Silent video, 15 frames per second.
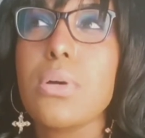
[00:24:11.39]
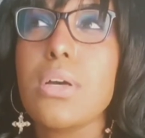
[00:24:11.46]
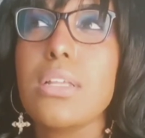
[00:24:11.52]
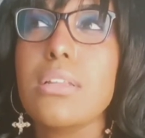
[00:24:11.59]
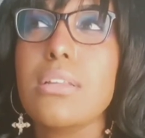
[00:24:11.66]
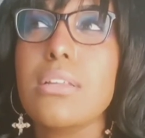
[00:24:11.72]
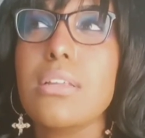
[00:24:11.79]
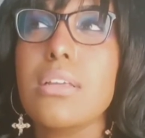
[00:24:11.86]

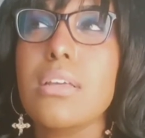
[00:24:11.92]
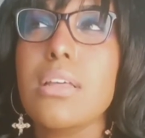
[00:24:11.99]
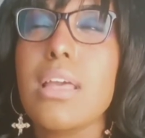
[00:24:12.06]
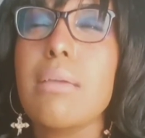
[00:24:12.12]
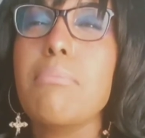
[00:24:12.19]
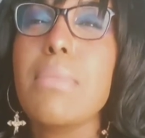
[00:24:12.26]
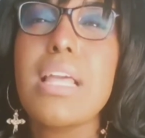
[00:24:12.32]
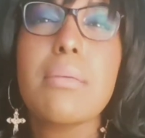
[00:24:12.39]
one
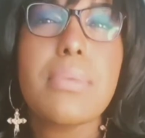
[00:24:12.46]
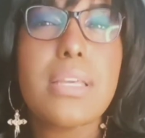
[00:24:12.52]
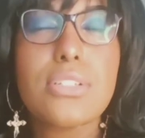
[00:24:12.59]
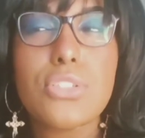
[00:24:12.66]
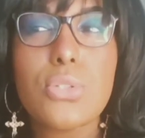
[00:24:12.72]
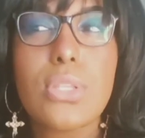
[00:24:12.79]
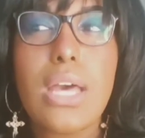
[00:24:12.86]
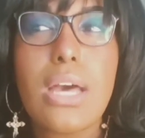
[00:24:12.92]
and maybe a
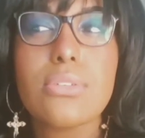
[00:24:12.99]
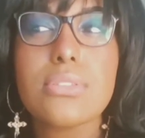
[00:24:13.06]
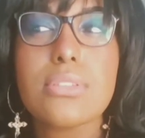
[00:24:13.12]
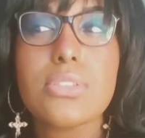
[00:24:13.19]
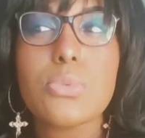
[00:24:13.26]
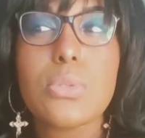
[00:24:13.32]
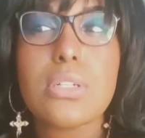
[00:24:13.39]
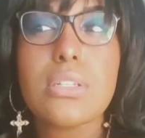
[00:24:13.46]

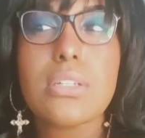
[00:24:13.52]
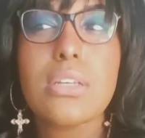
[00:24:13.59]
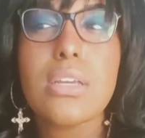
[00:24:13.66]
2000s one.